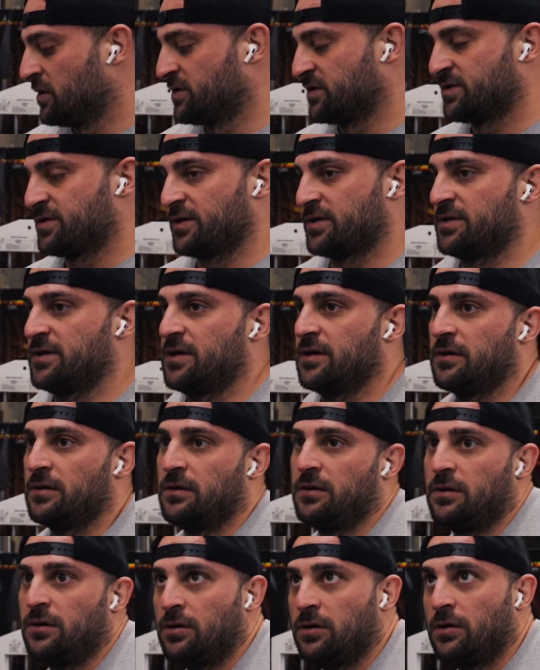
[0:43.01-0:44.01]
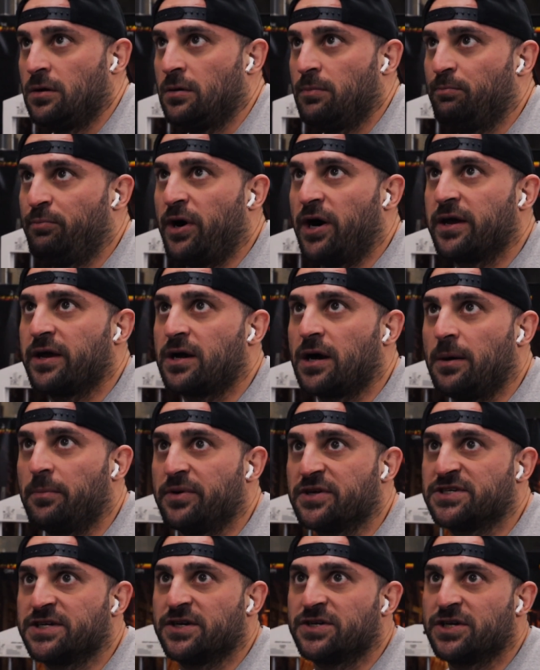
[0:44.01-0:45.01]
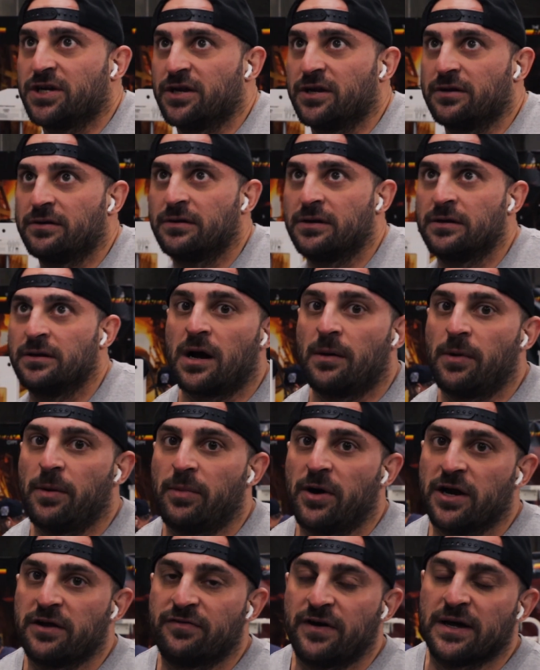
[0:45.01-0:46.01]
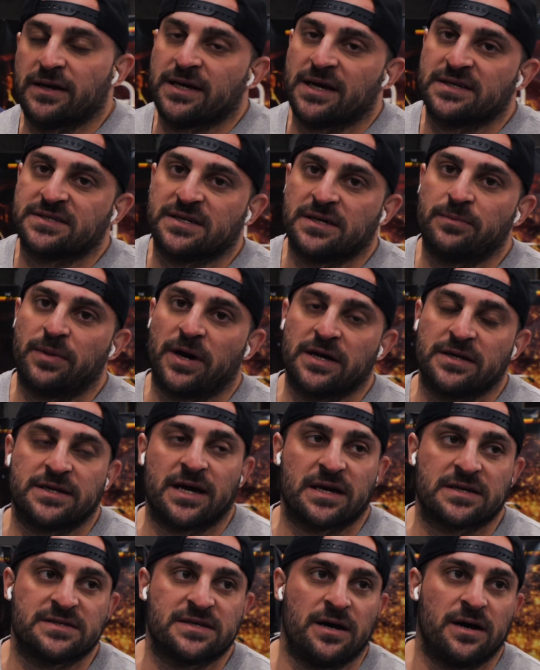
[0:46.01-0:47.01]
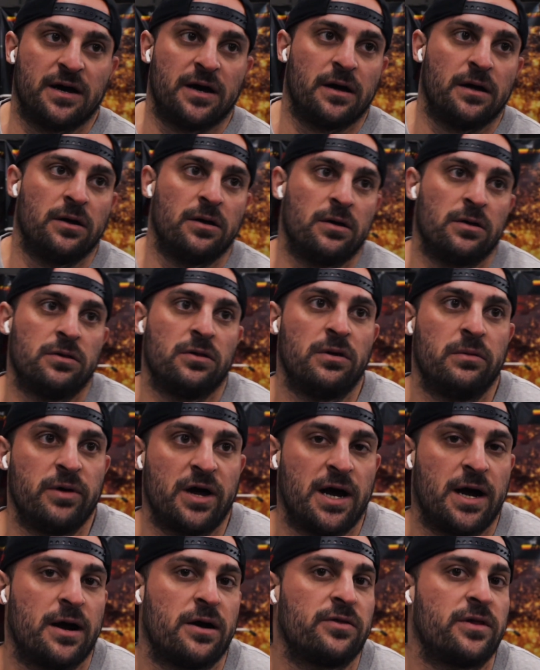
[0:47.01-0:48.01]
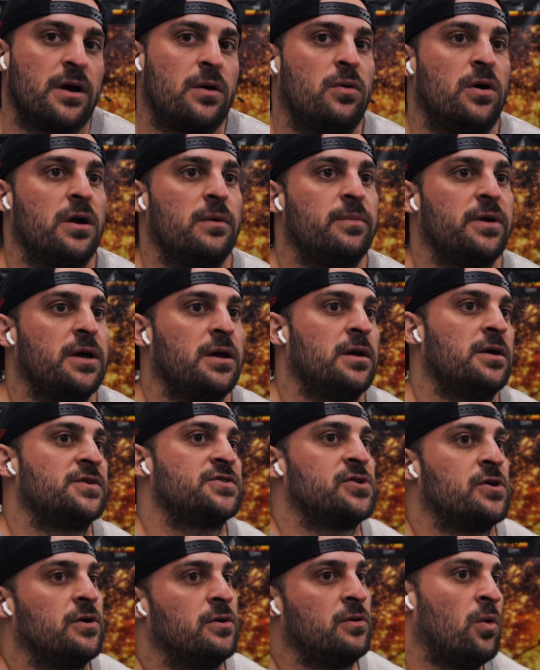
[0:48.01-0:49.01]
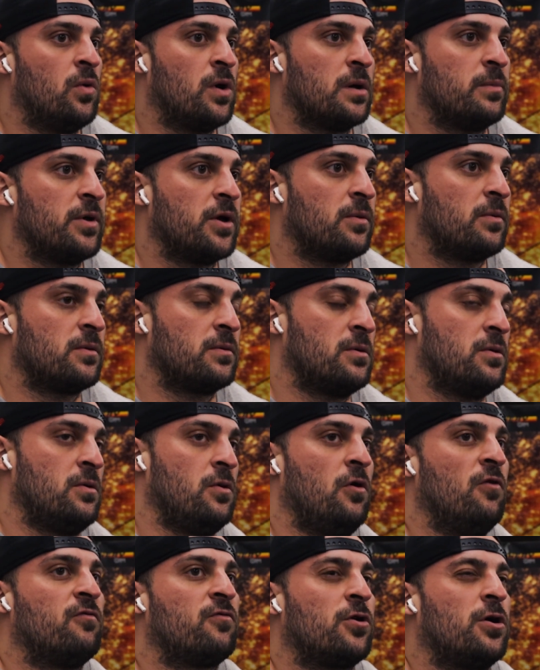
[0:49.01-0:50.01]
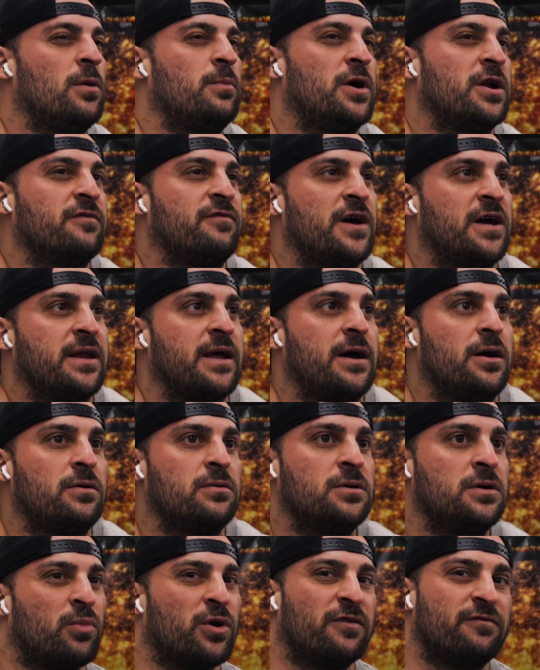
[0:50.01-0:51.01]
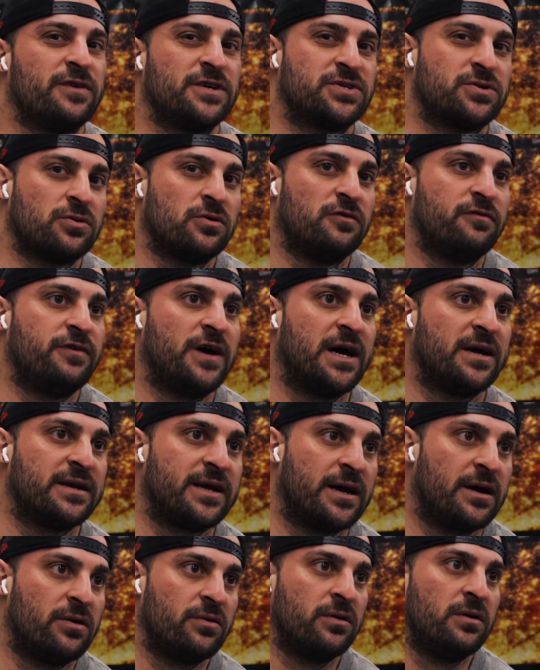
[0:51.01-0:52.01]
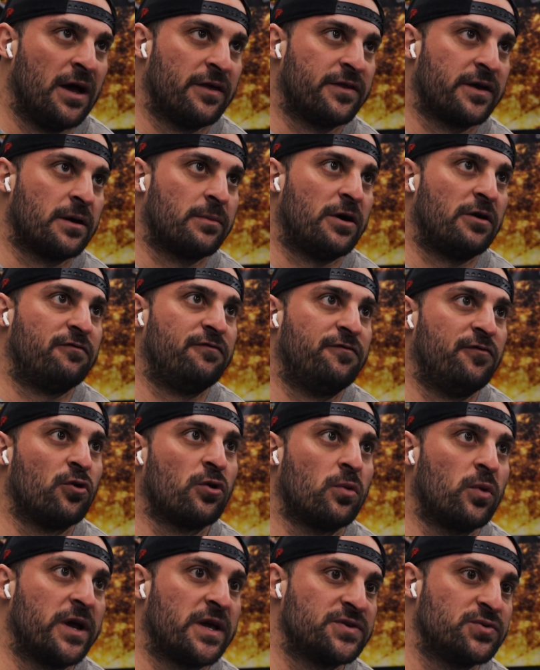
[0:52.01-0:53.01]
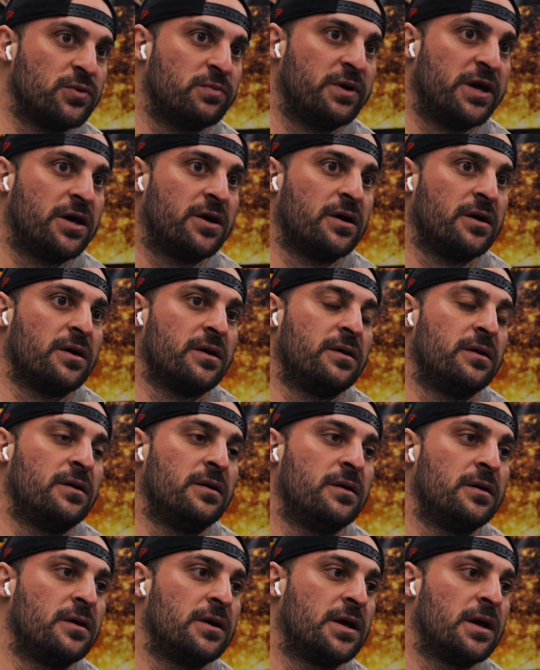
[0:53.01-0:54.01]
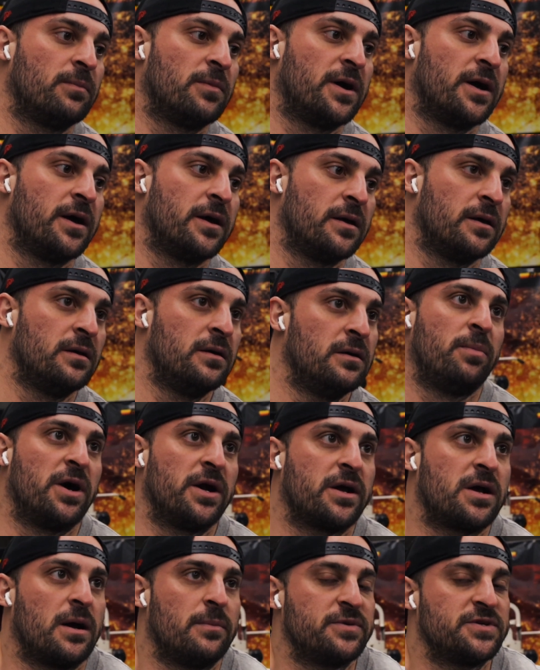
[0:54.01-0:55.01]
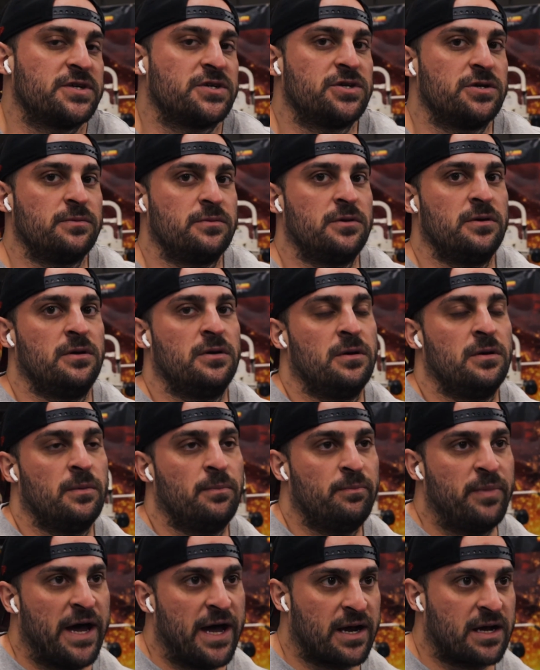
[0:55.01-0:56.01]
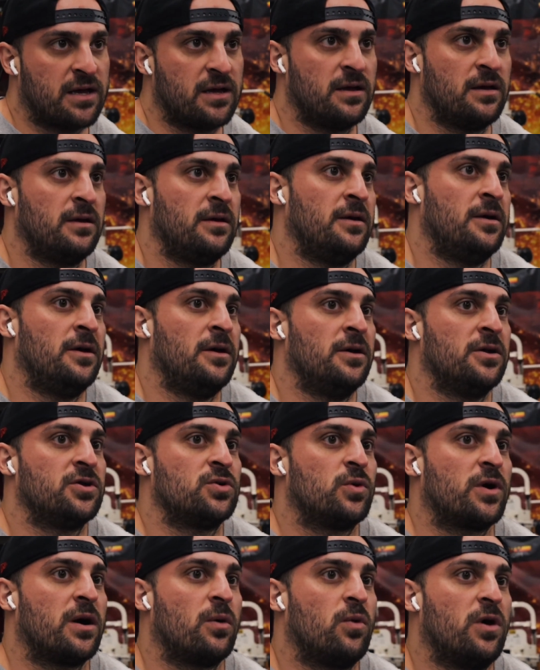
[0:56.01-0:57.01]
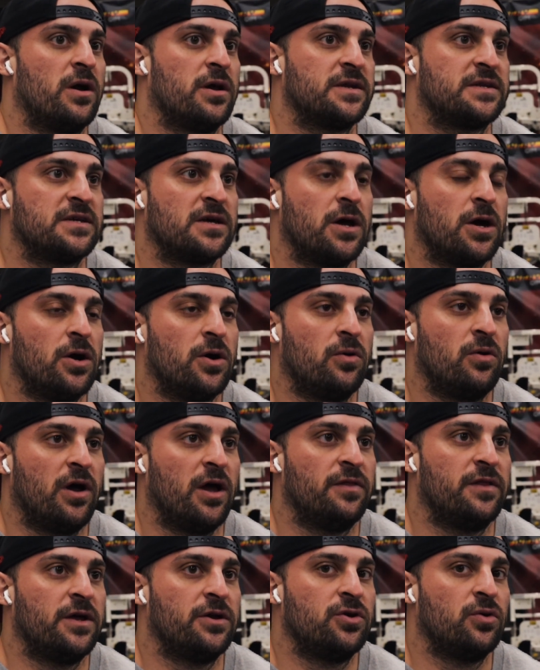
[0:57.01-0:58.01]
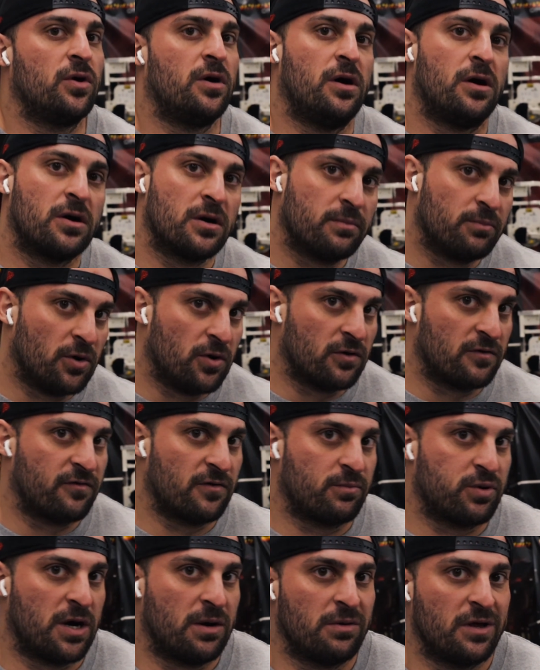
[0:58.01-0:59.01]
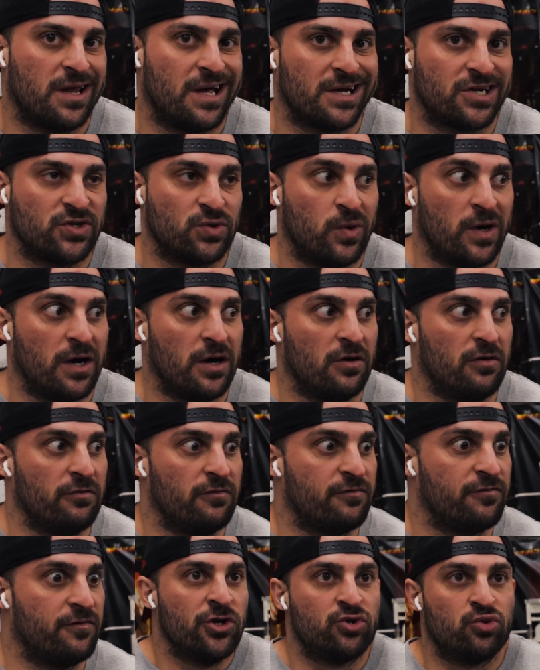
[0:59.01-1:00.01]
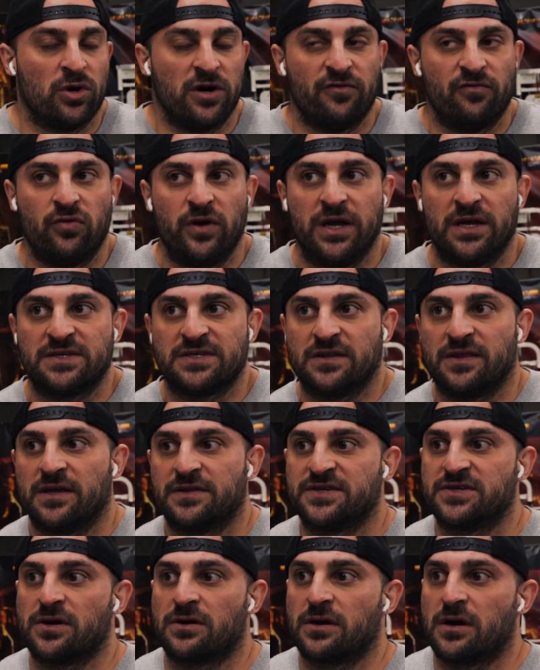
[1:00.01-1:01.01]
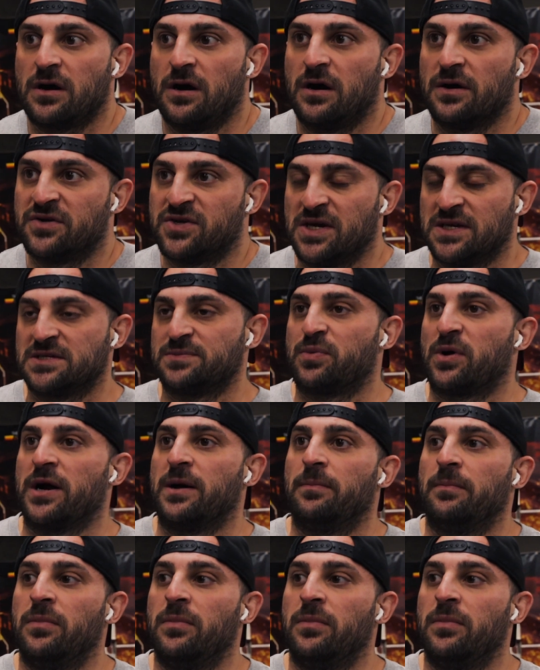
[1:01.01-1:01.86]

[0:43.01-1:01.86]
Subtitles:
Just looked at body composition, got my body fat tested by DEXA, a little bit higher than I want to be. So want to be overall body fat down, bring visceral fat down. I think about 4 weeks would be good. Get my body composition back to where I want it to go, and then do a hard bulk for probably like 12 weeks, and then start a contest prep,